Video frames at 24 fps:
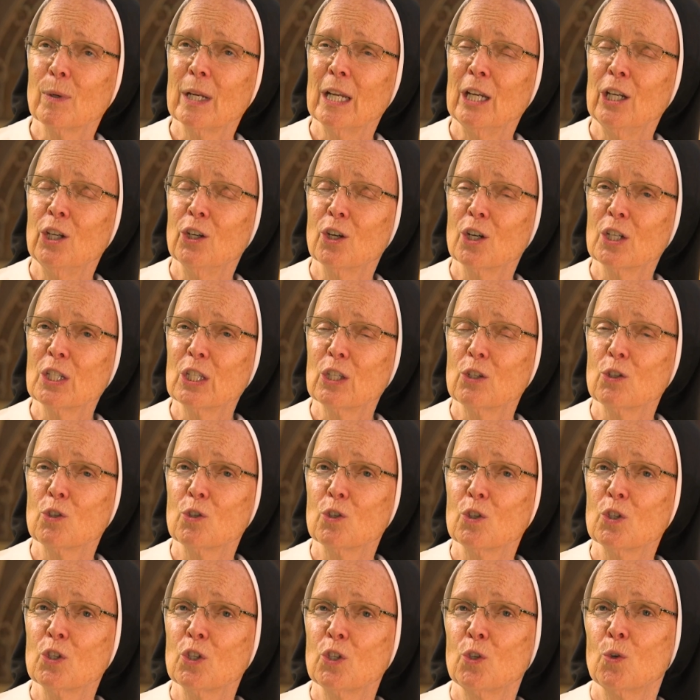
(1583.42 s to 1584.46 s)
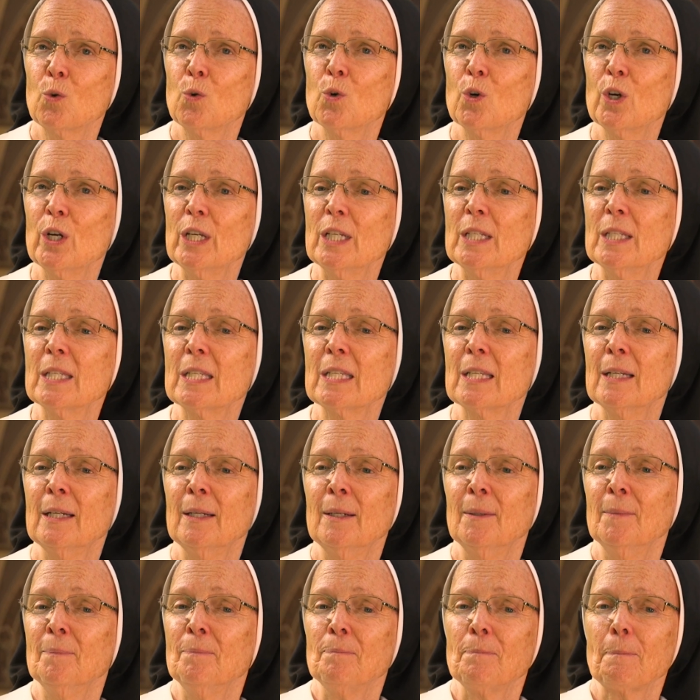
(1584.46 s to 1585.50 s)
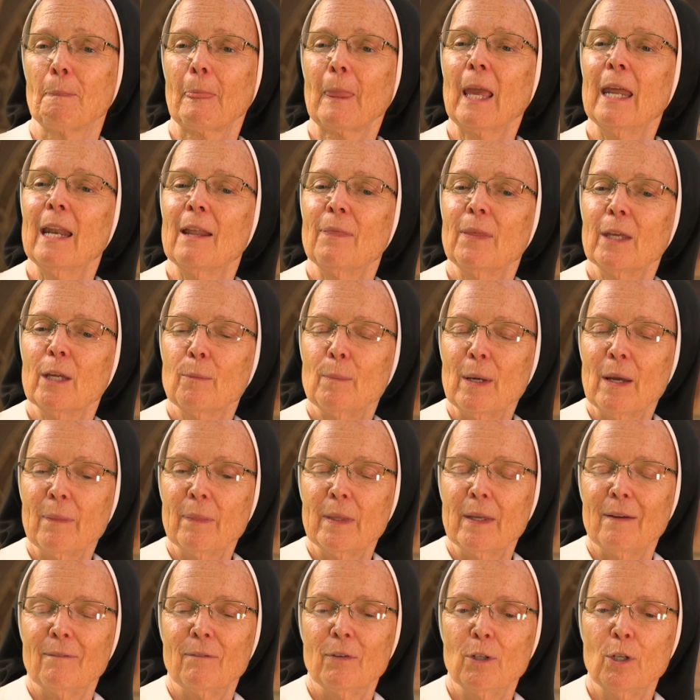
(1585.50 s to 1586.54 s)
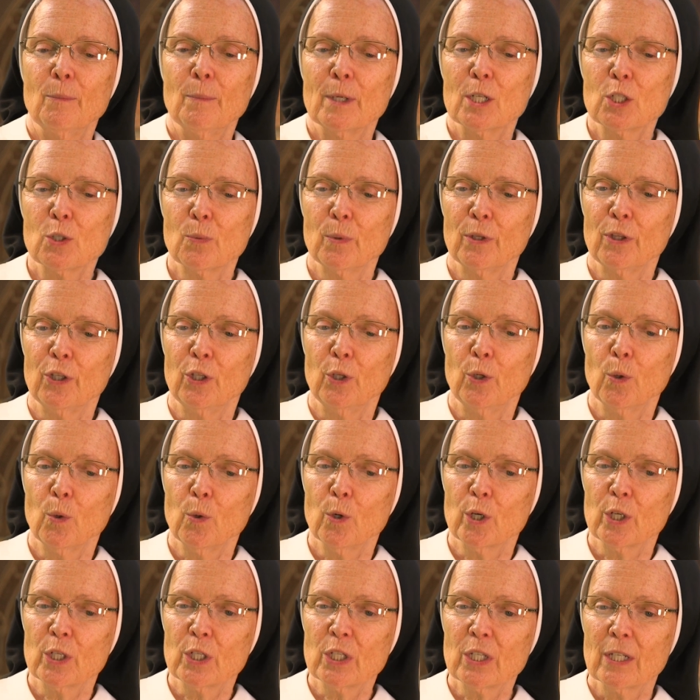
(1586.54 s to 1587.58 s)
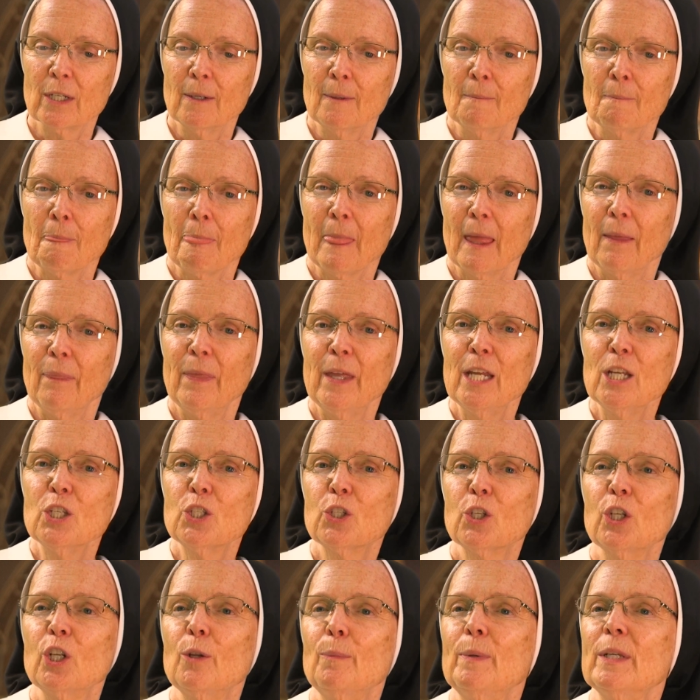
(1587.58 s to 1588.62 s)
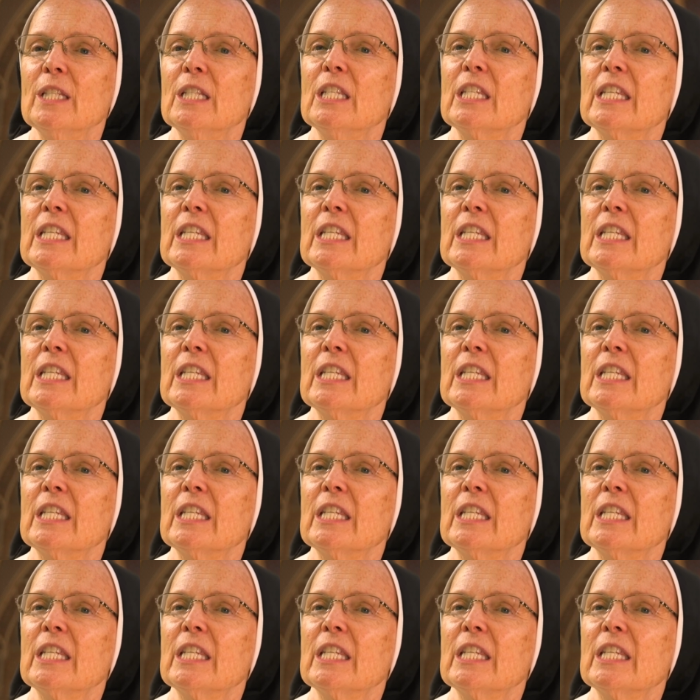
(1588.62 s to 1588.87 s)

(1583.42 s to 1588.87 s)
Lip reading: when I hear our sisters' stories, and I think about that very much with yours, things could have been